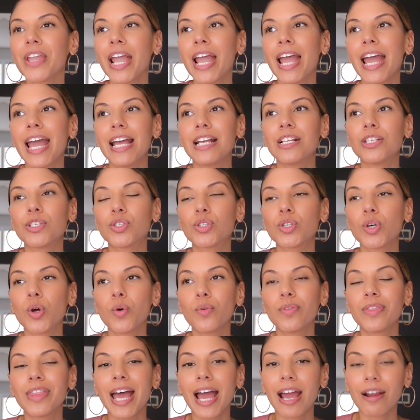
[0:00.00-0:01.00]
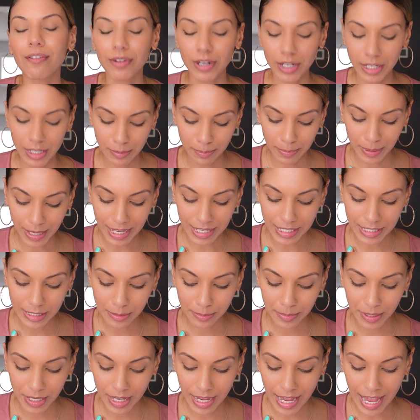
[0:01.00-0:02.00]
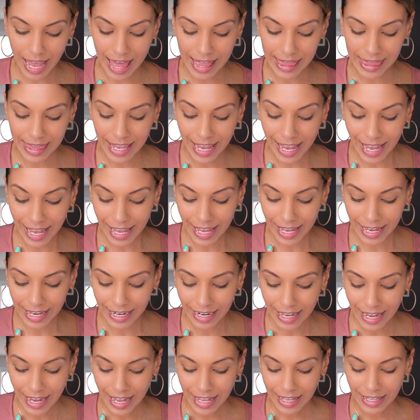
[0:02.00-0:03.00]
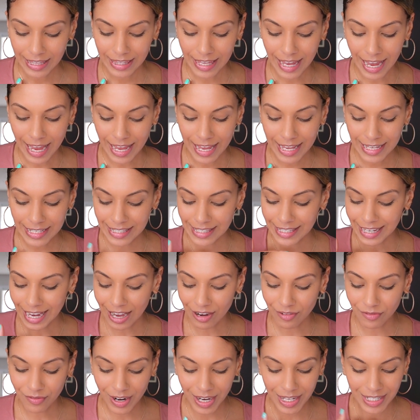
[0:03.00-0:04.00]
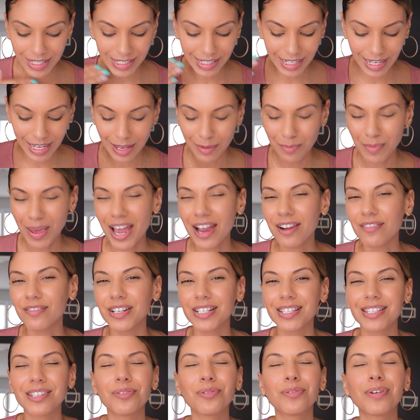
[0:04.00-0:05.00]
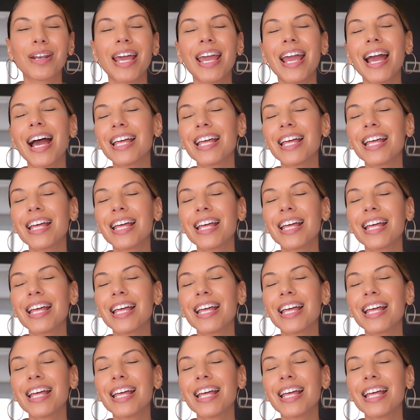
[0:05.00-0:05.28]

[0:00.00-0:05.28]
And so that really blessed me. And then that his dad read to him every single night.